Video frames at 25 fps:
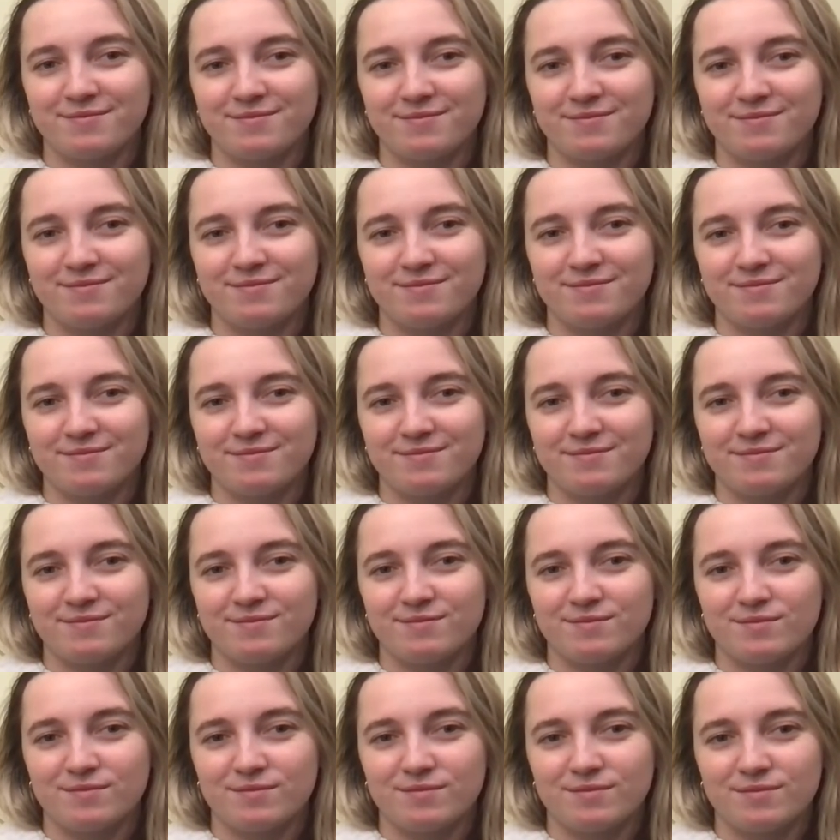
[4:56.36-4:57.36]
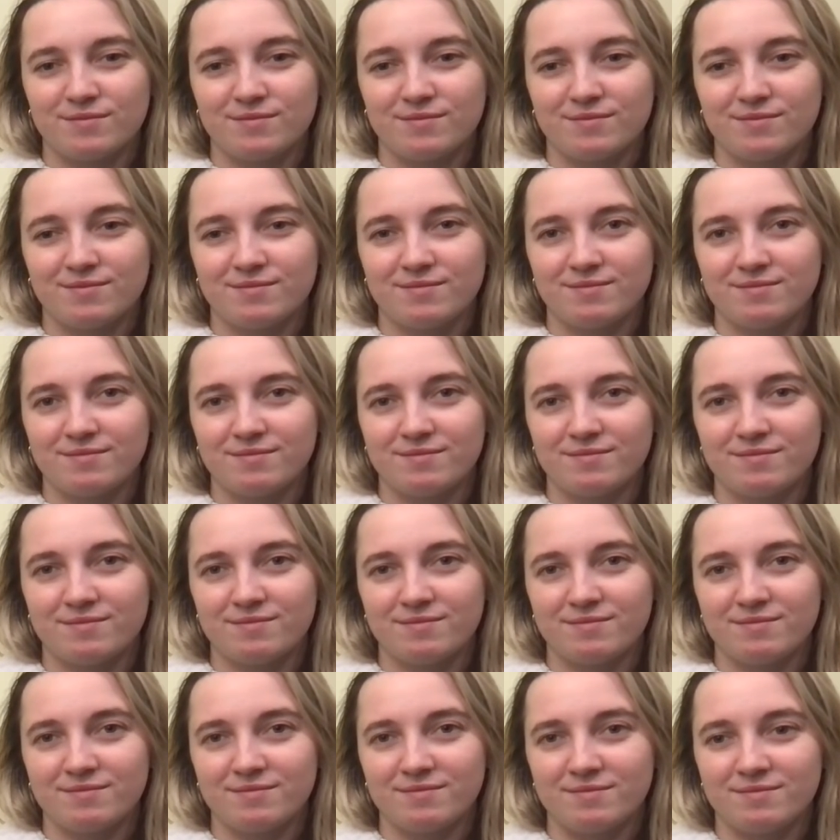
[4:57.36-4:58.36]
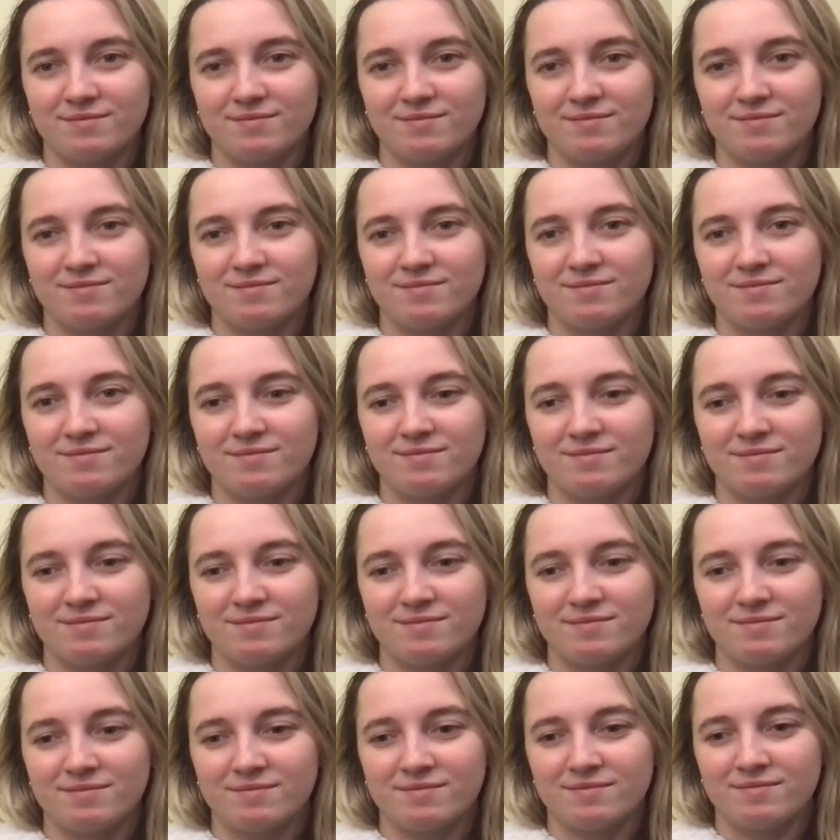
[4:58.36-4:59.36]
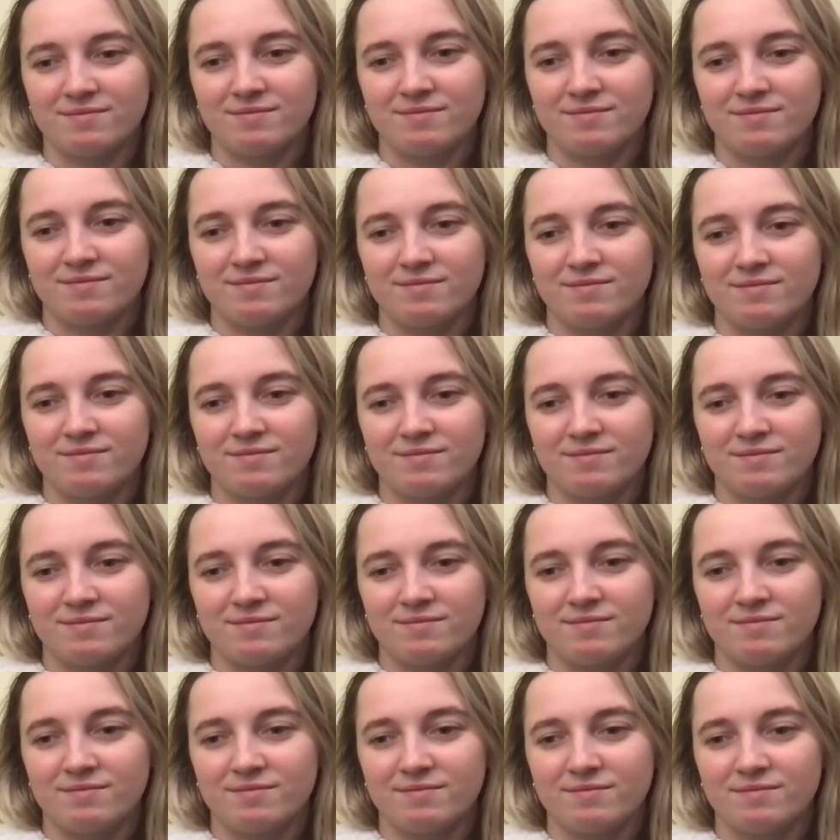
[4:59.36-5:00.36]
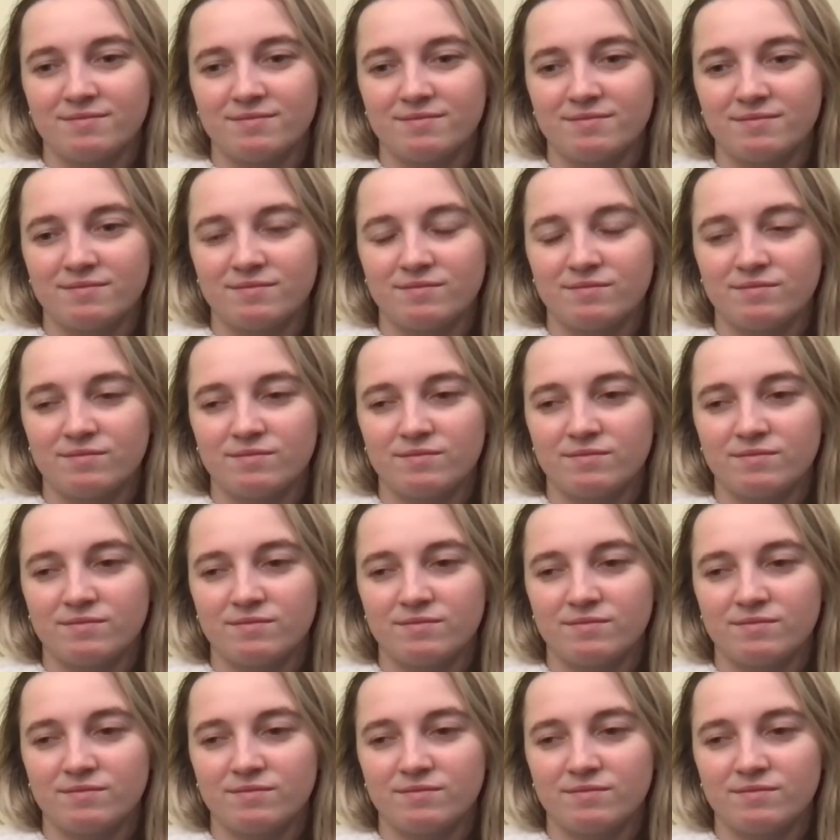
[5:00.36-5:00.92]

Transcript: This person isn't speaking.